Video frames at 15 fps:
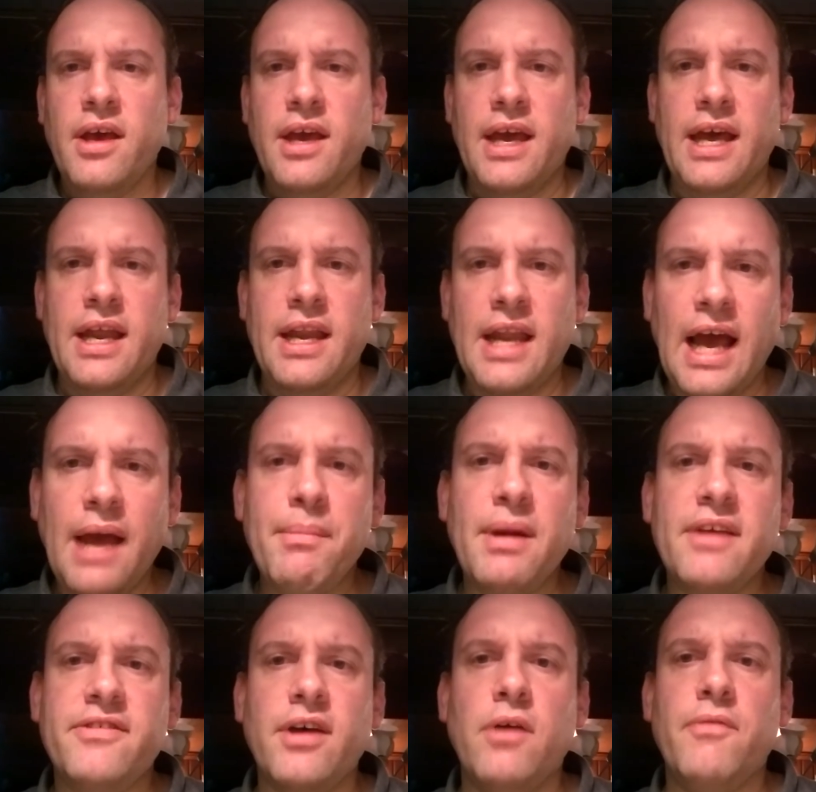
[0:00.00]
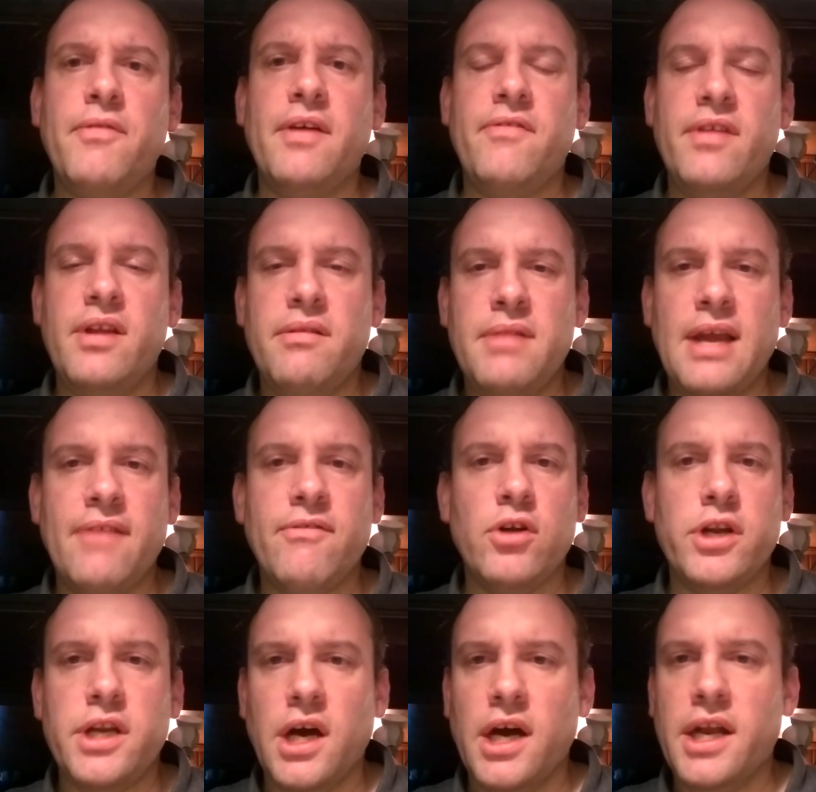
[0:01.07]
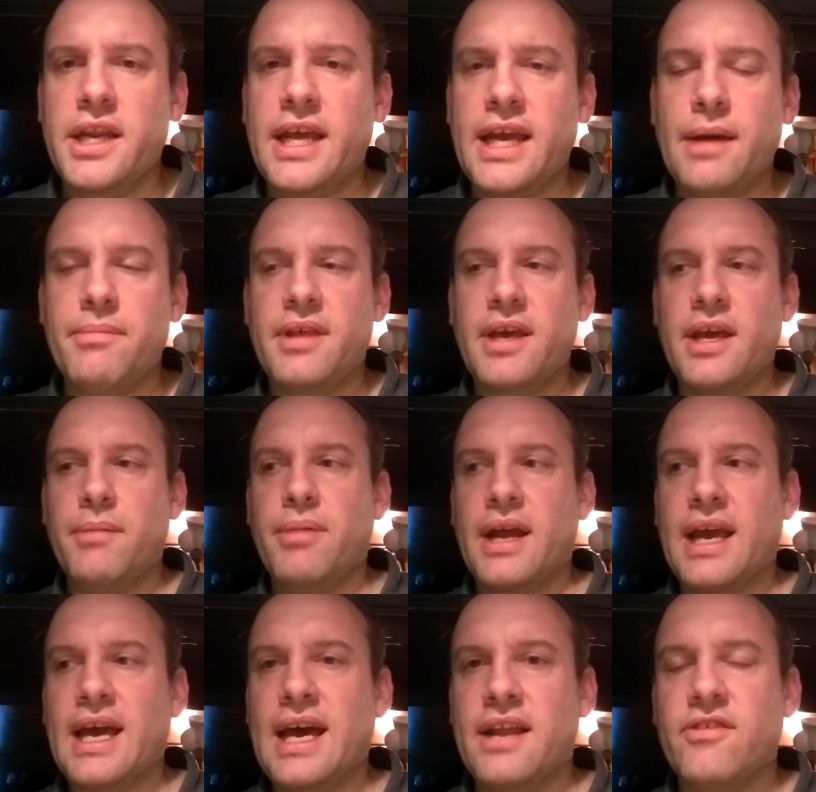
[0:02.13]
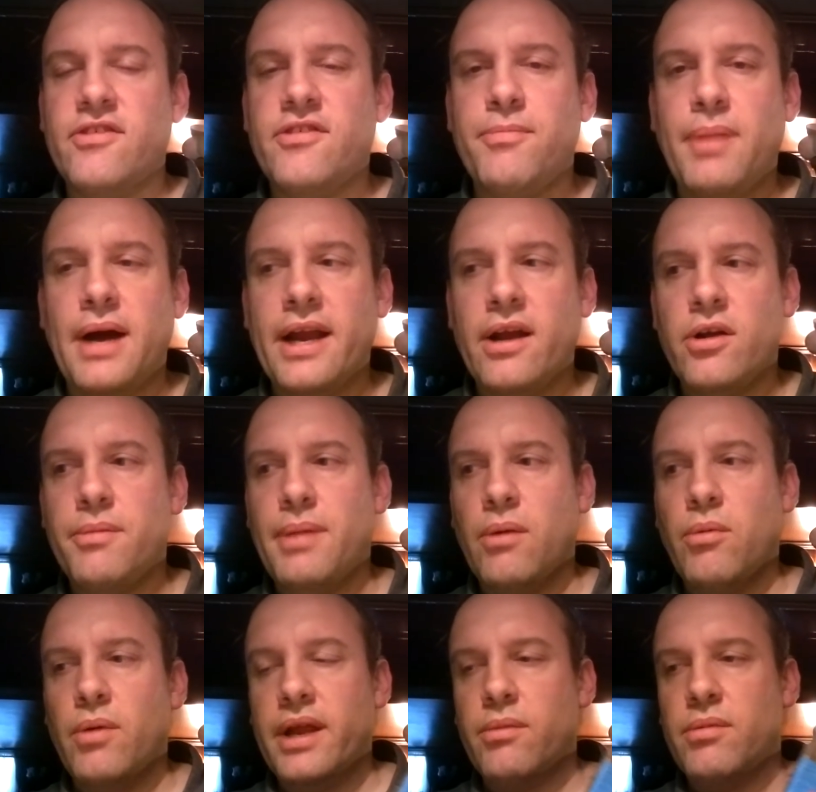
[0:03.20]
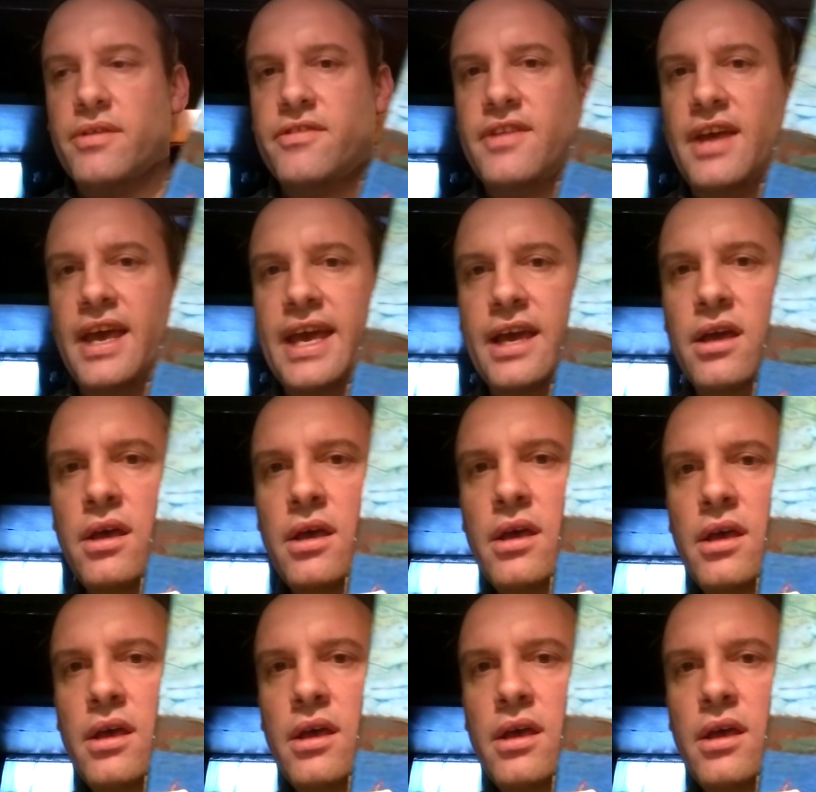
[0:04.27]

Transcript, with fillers: And I myself have never done DMT, but I got inspired by what he was saying.